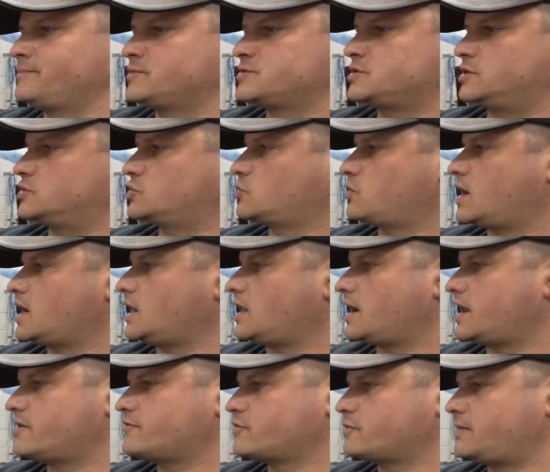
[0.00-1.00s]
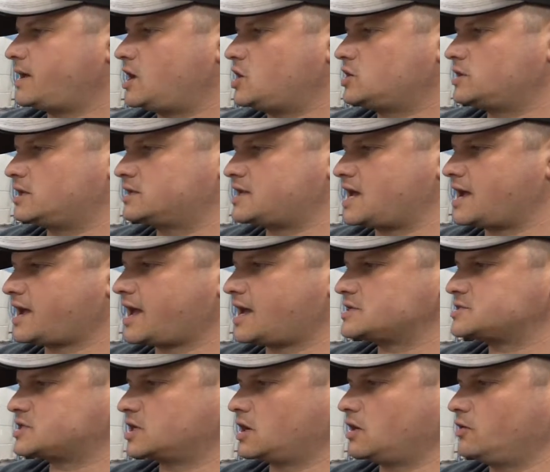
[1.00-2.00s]
So there's quite a lot of information the tech
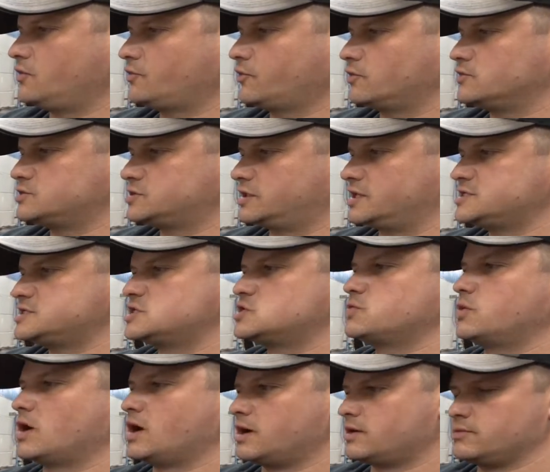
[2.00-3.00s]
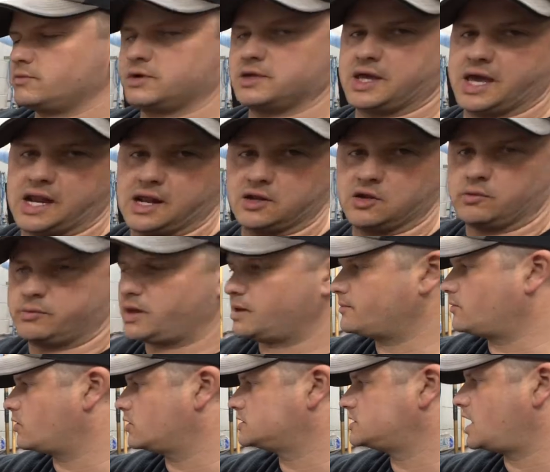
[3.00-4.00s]
has to go through. So this is where it would get into a bit
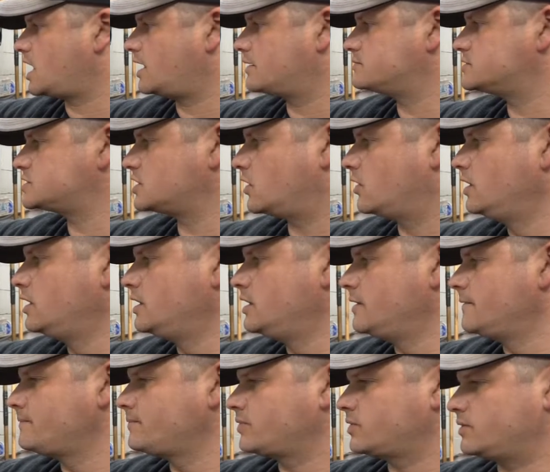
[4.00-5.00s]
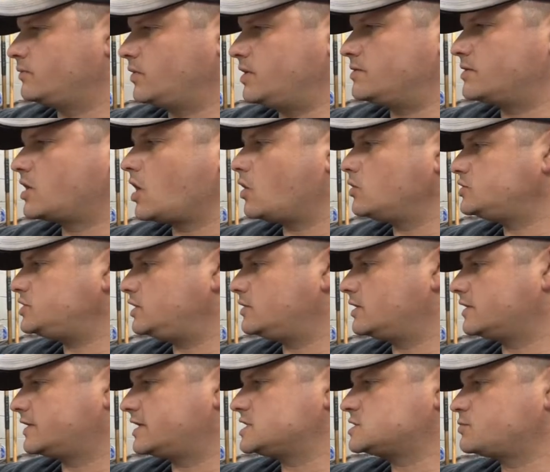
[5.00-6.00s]
more time. So we would go to you
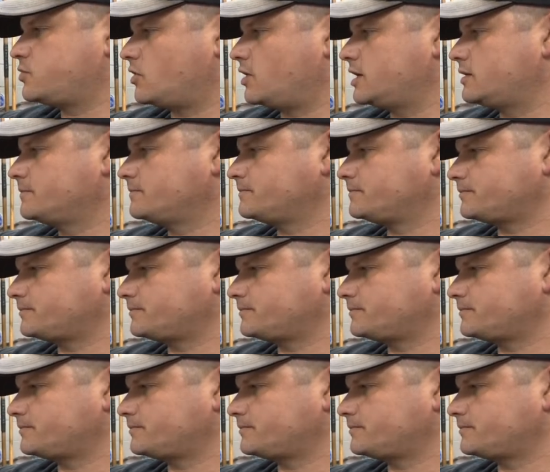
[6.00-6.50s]
at this point.